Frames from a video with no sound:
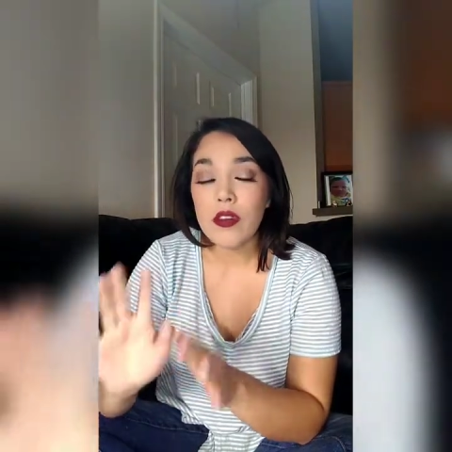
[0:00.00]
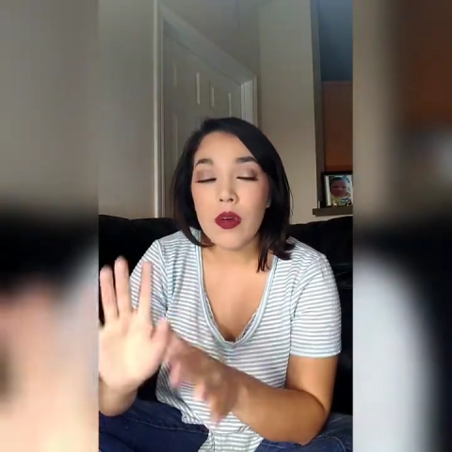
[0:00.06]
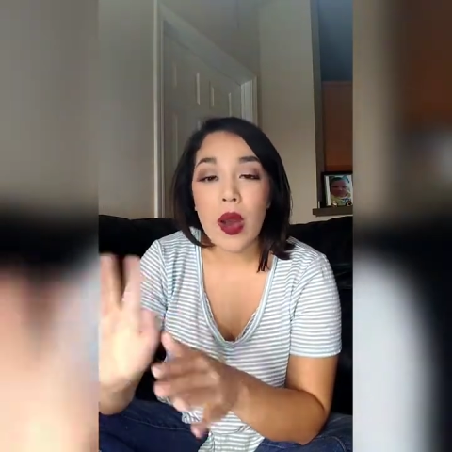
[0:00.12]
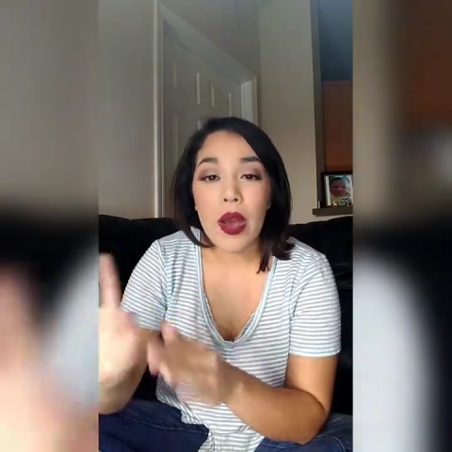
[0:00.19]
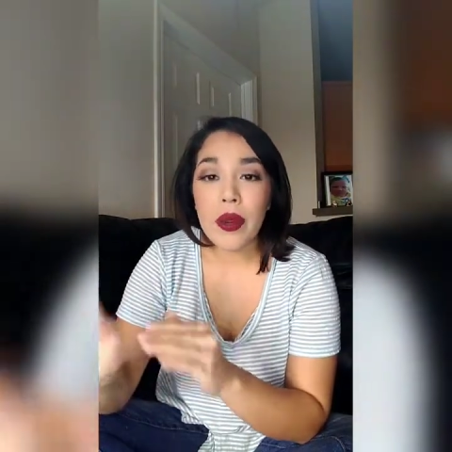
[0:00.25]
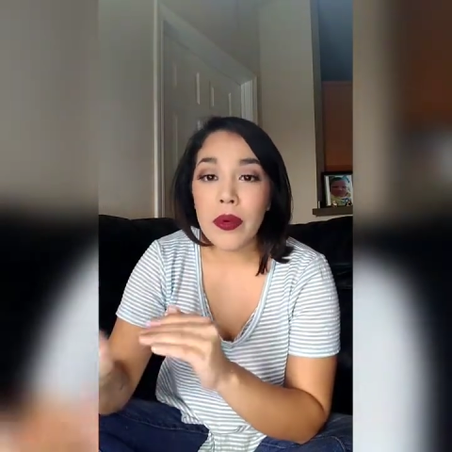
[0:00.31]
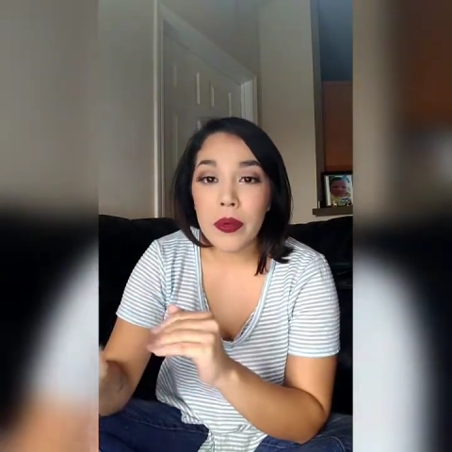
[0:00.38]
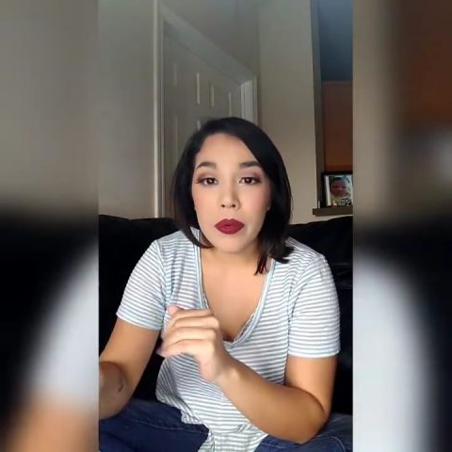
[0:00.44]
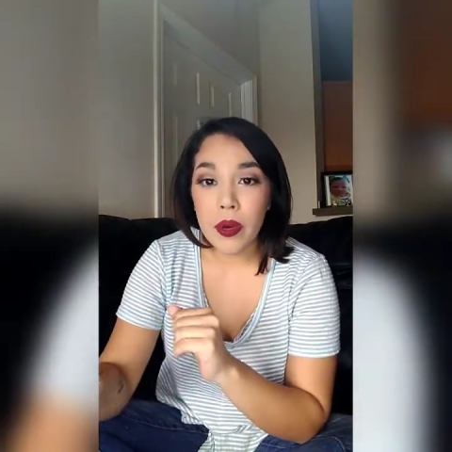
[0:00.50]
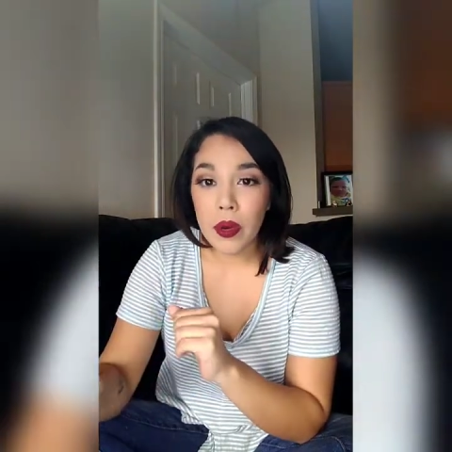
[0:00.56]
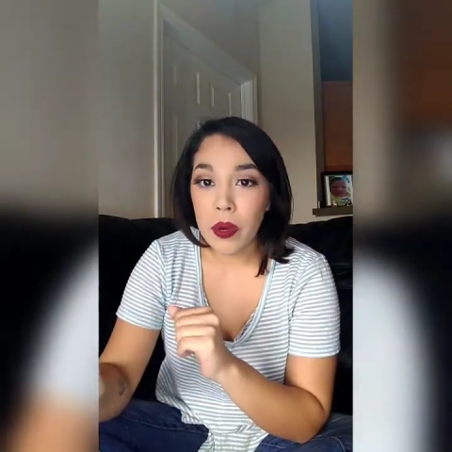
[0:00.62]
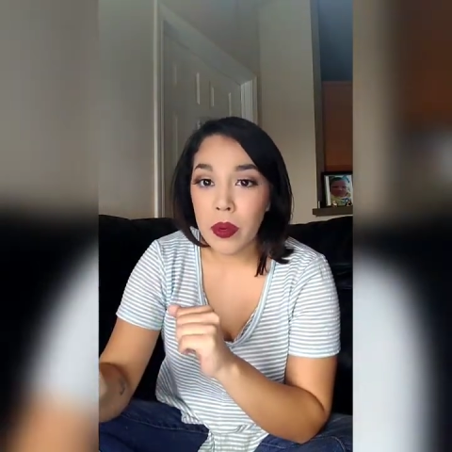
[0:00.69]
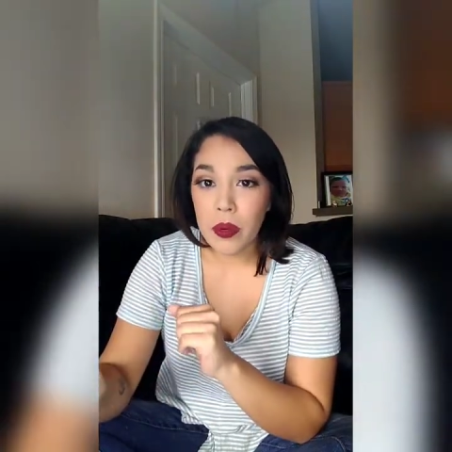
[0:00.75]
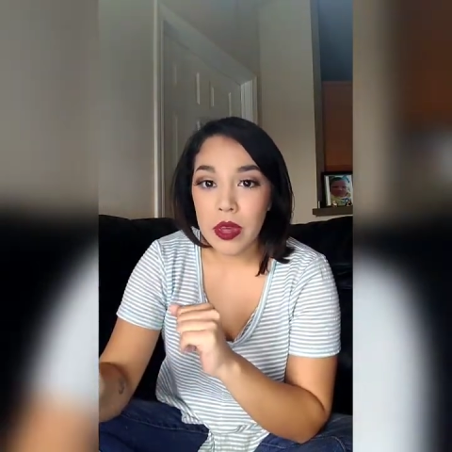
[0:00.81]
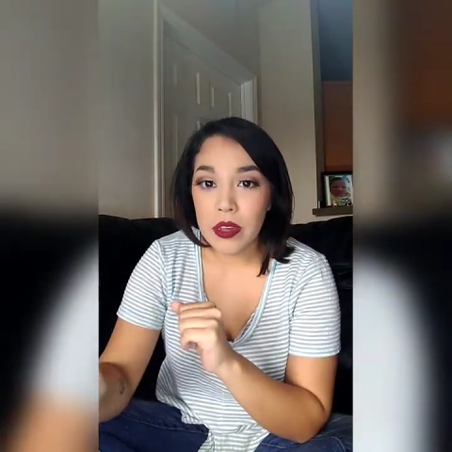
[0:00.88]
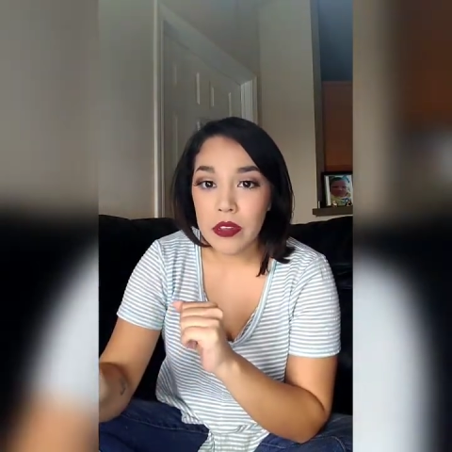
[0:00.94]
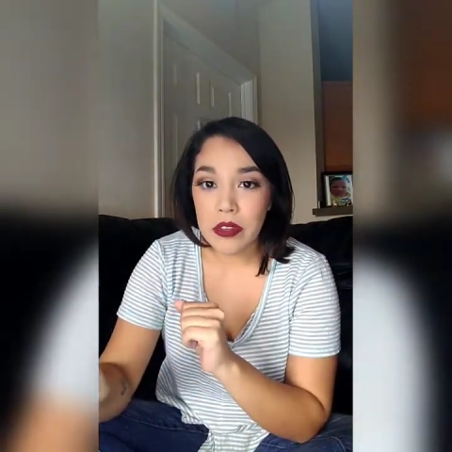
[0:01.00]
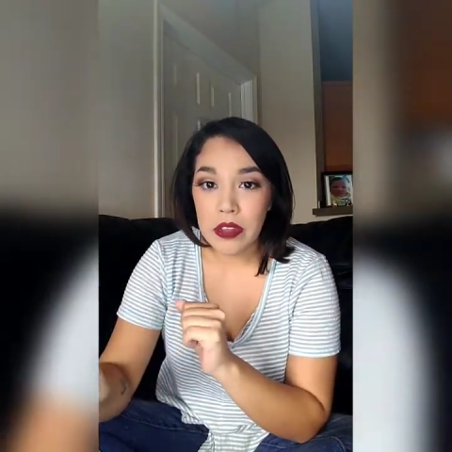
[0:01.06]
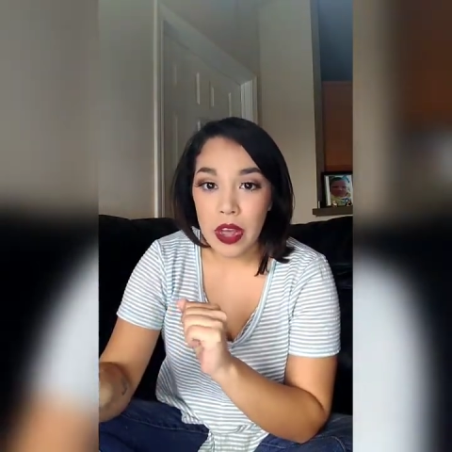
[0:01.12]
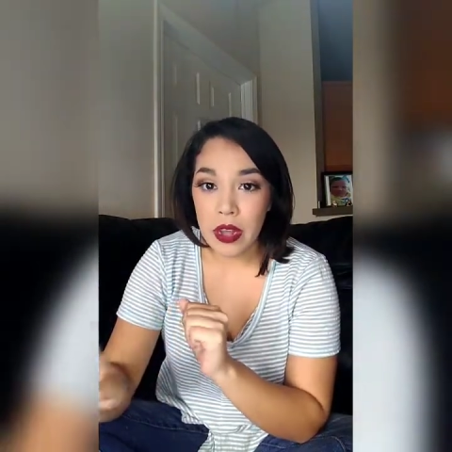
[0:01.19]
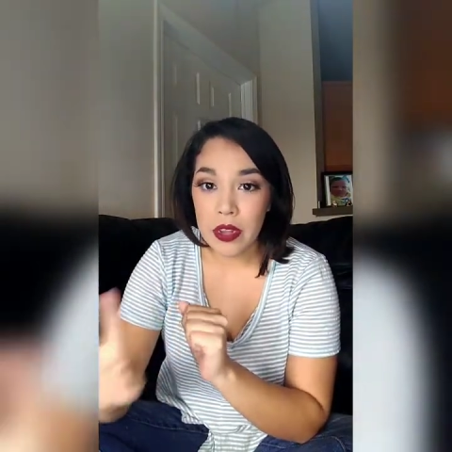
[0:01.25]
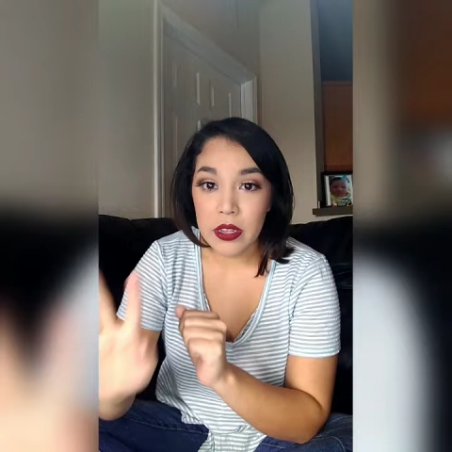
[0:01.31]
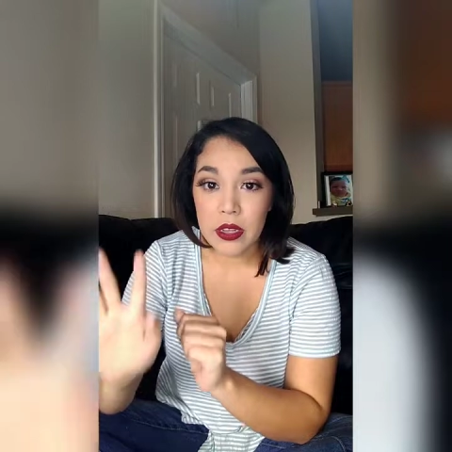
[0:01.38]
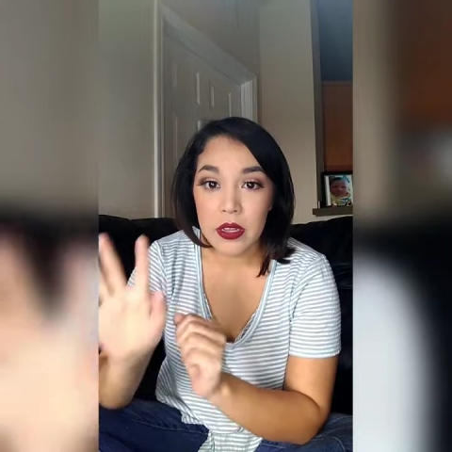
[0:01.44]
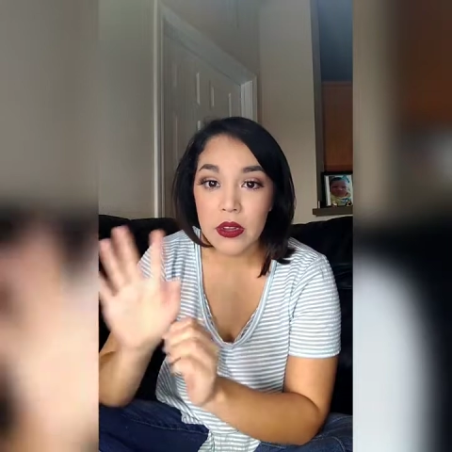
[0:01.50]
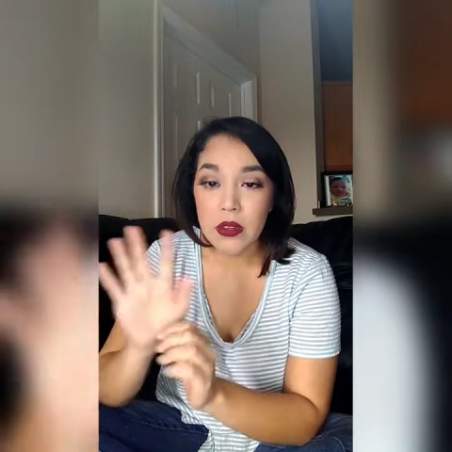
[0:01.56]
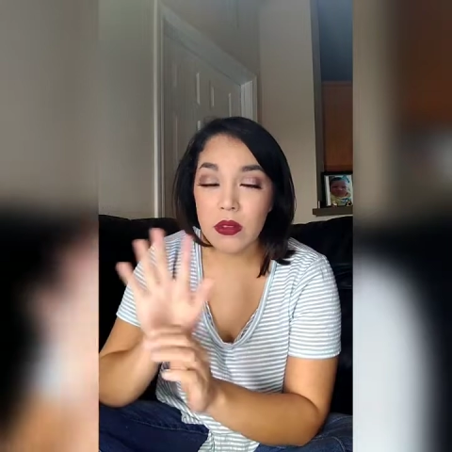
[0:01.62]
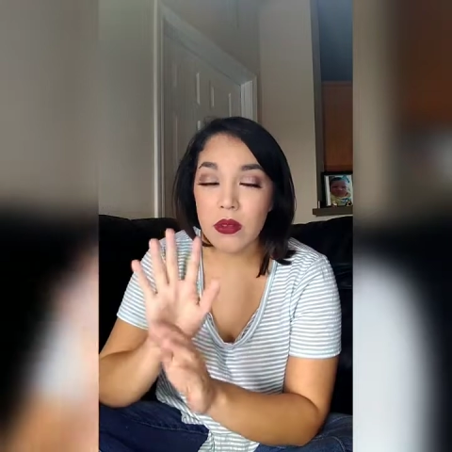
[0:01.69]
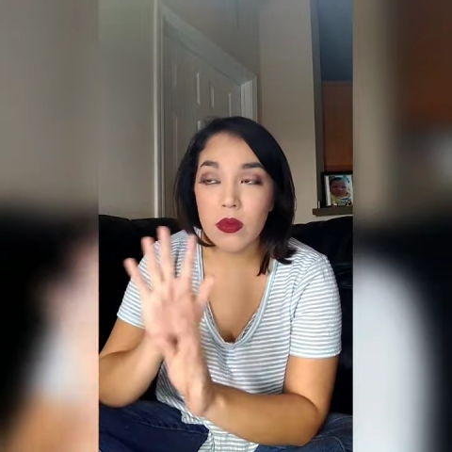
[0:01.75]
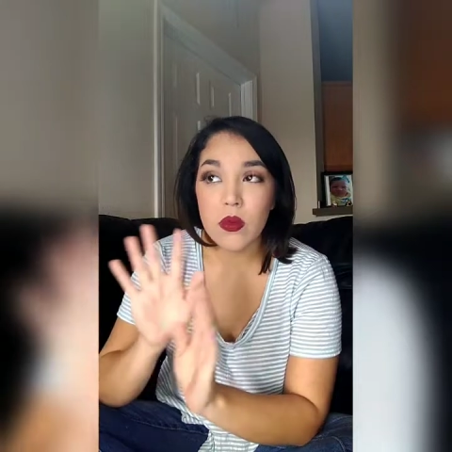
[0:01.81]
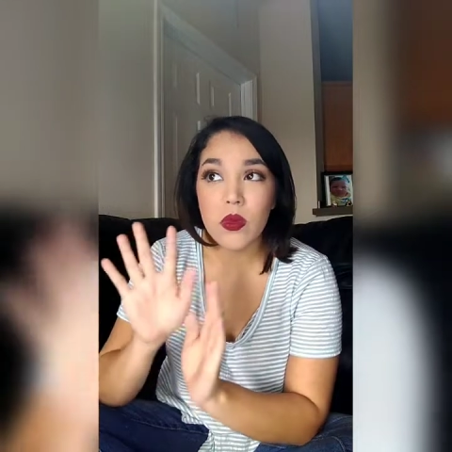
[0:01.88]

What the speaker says: so I don't know exactly